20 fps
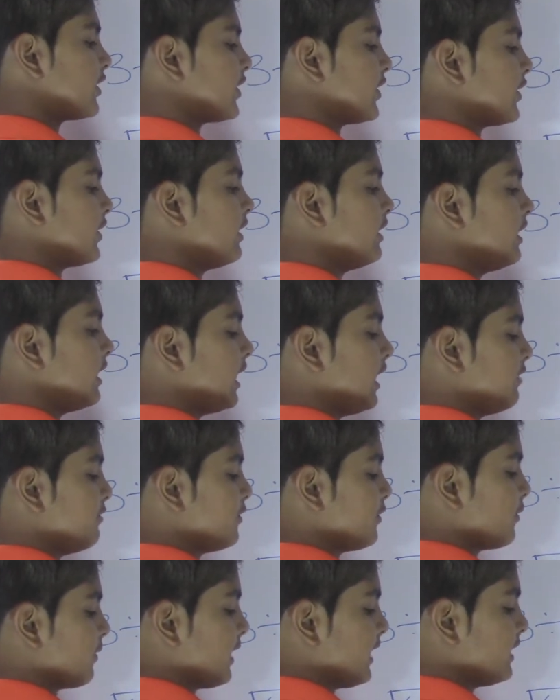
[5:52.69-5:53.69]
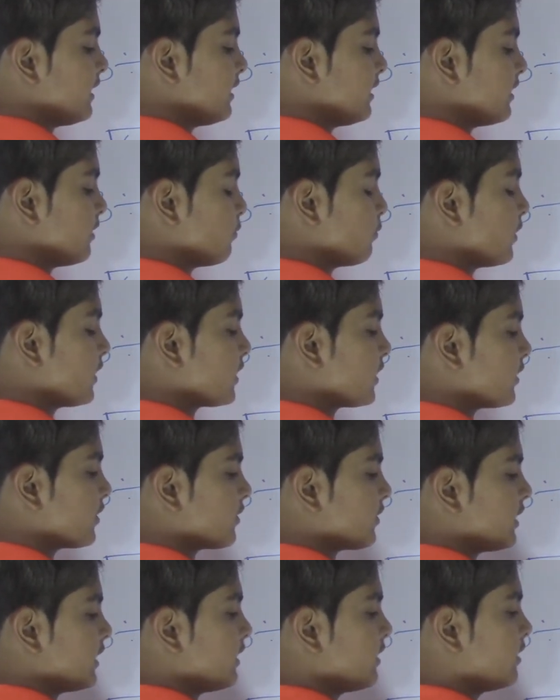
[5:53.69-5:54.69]
here and we write
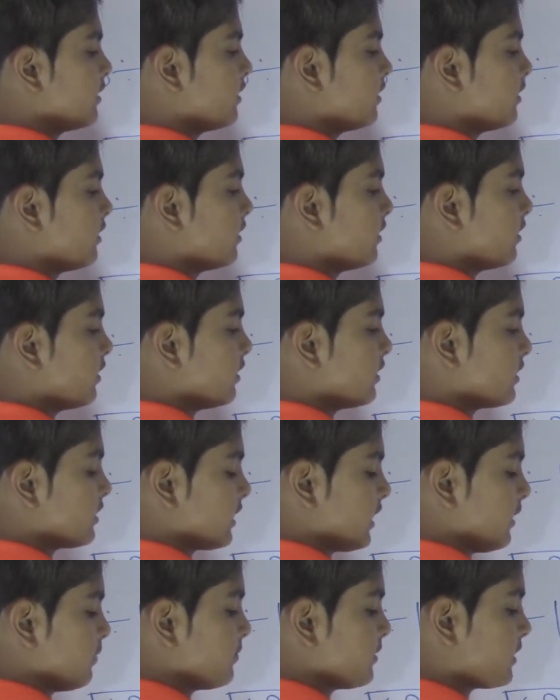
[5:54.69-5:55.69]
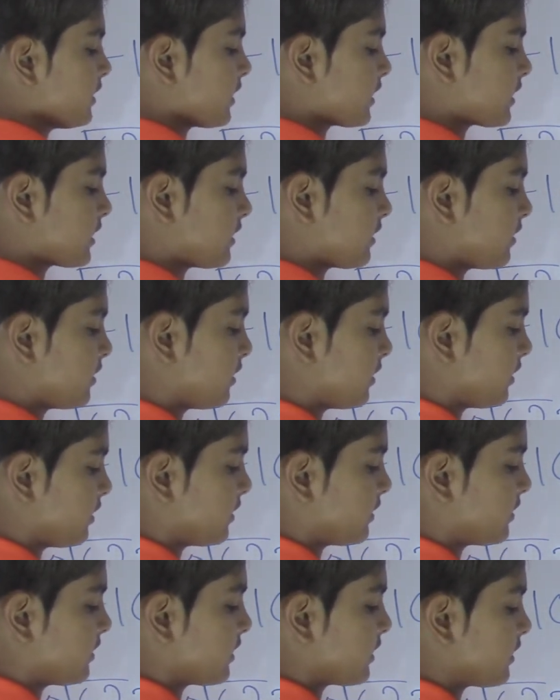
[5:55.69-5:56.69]
100 times 6
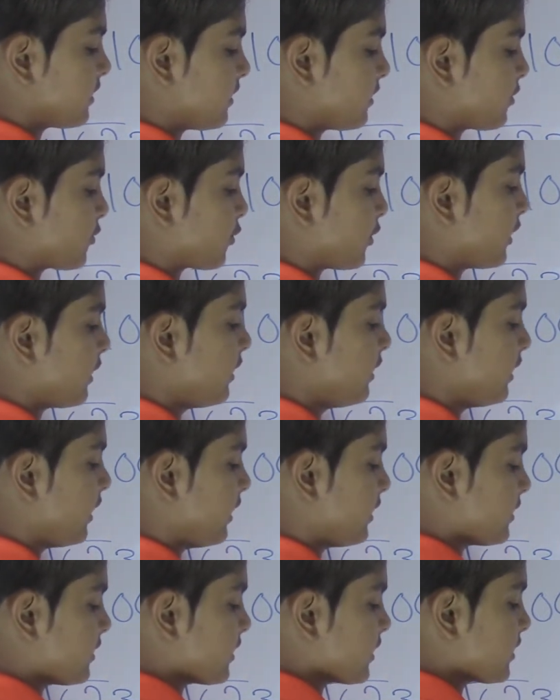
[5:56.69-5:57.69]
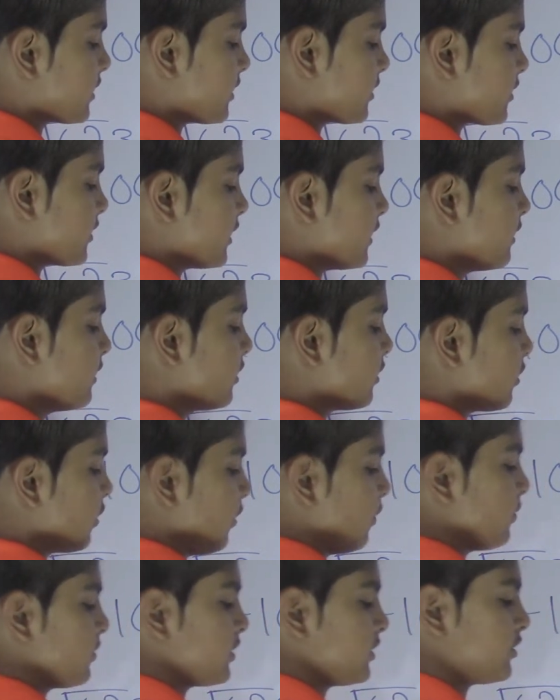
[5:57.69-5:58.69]
is 600 and 600
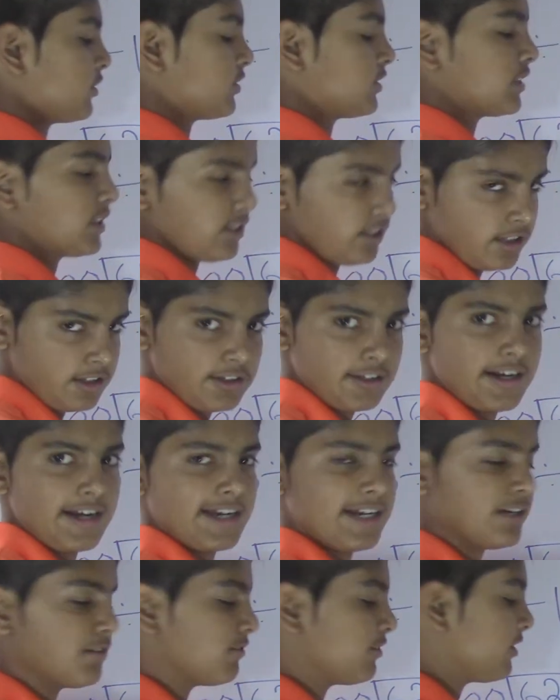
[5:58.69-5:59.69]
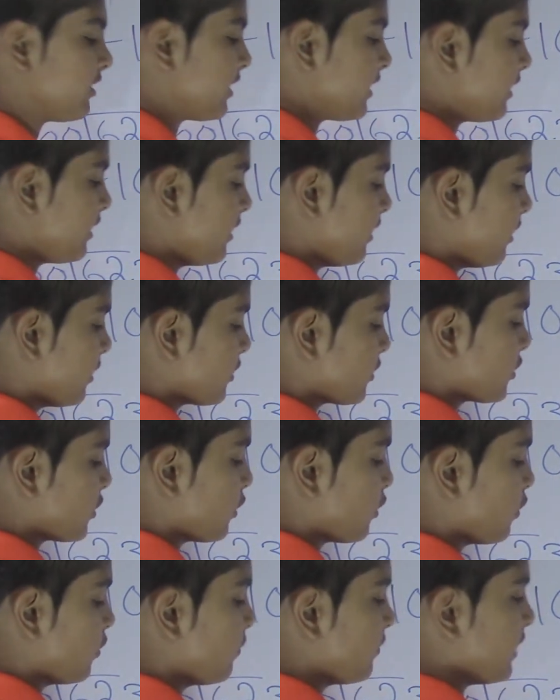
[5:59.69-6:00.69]
goes into 600 evenly.
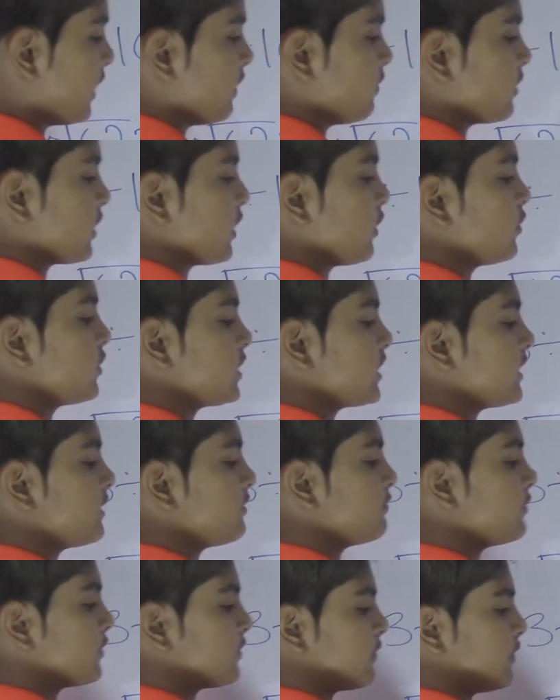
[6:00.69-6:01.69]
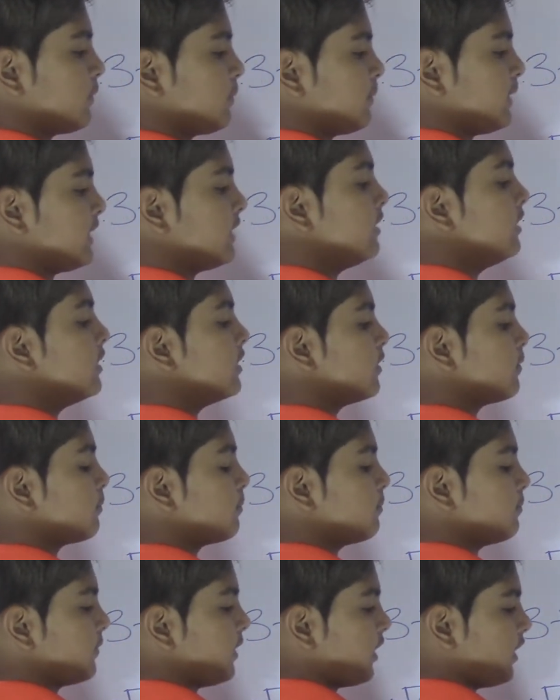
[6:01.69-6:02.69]
So we have a quotient which will be
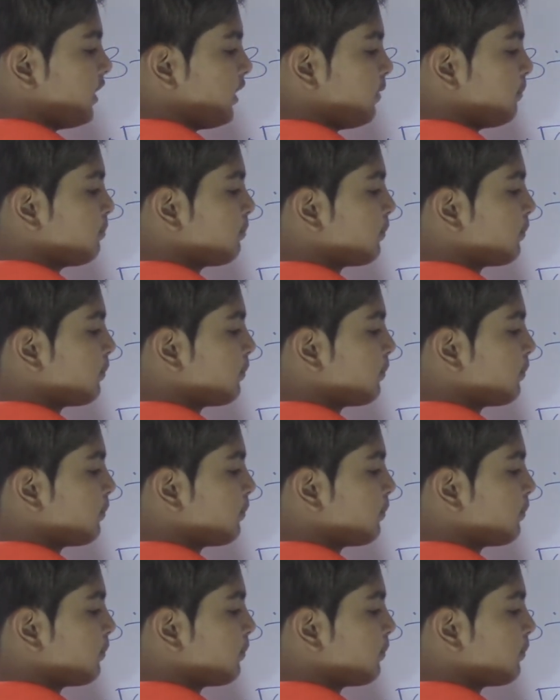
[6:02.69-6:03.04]
uh,